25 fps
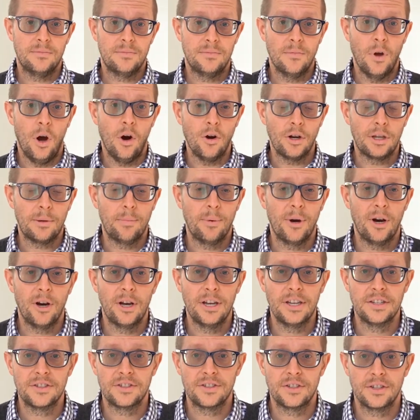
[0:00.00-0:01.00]

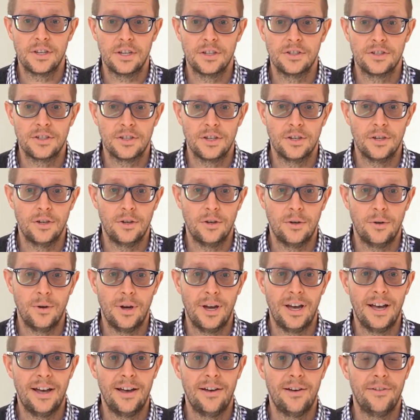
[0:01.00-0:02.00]
occupiers to
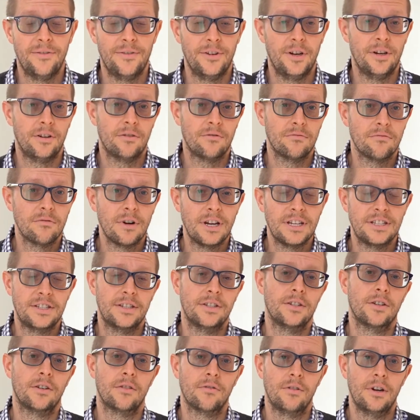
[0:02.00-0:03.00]
have a
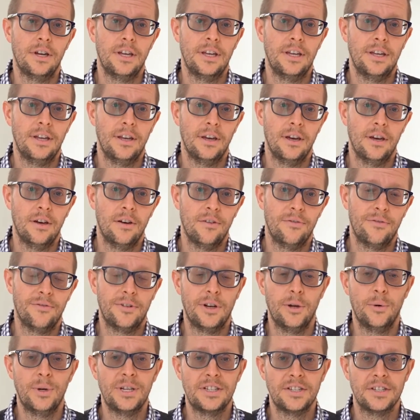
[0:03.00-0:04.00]
greater degree of
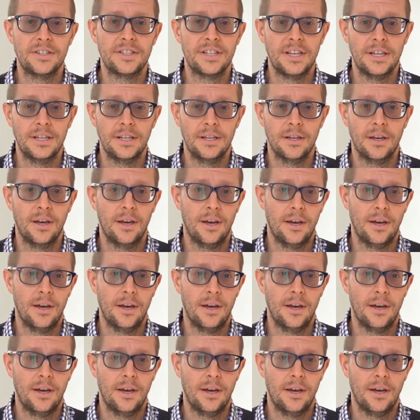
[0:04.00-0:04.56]
fluidity